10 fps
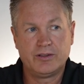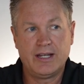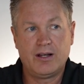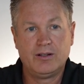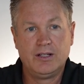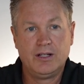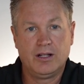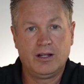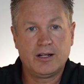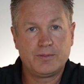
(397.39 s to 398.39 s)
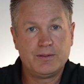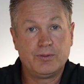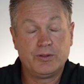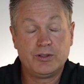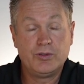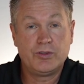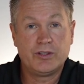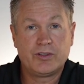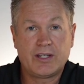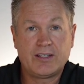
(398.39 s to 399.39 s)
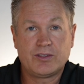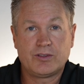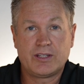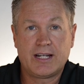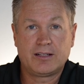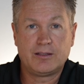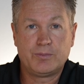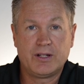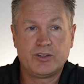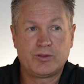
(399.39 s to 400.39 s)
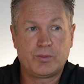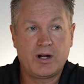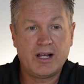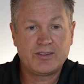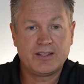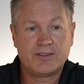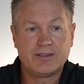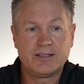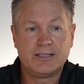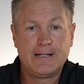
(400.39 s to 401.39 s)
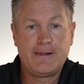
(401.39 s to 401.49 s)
Now, a lot of people use this isostatically pressed processing